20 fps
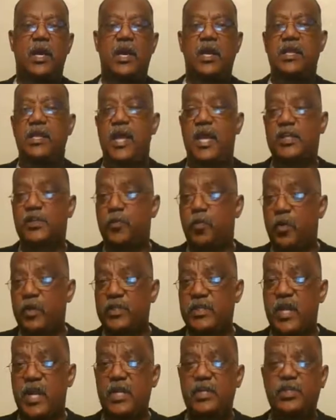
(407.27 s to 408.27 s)
and the
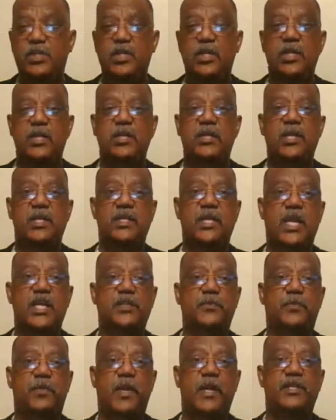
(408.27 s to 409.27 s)
exploitation that
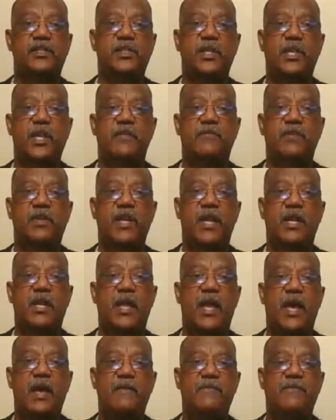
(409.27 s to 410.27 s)
takes place in everyday
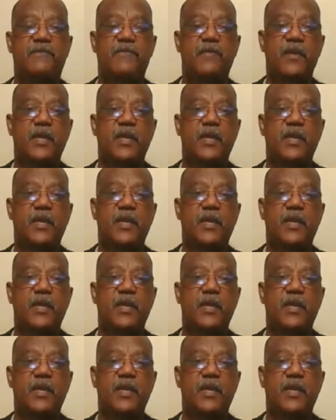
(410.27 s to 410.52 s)
life.